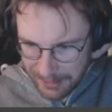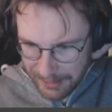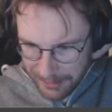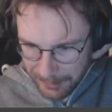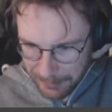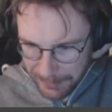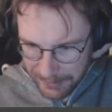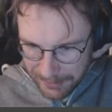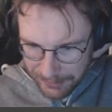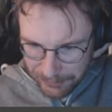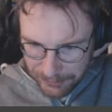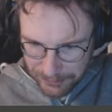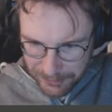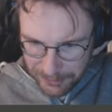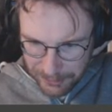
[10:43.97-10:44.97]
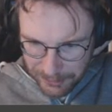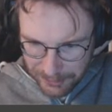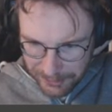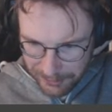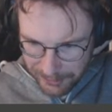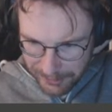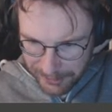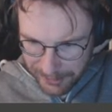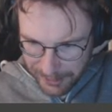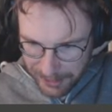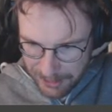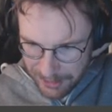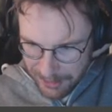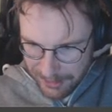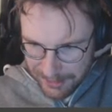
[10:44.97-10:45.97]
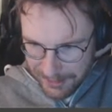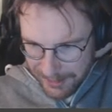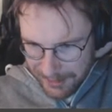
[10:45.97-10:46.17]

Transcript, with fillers: A little bit of nuclear radiation?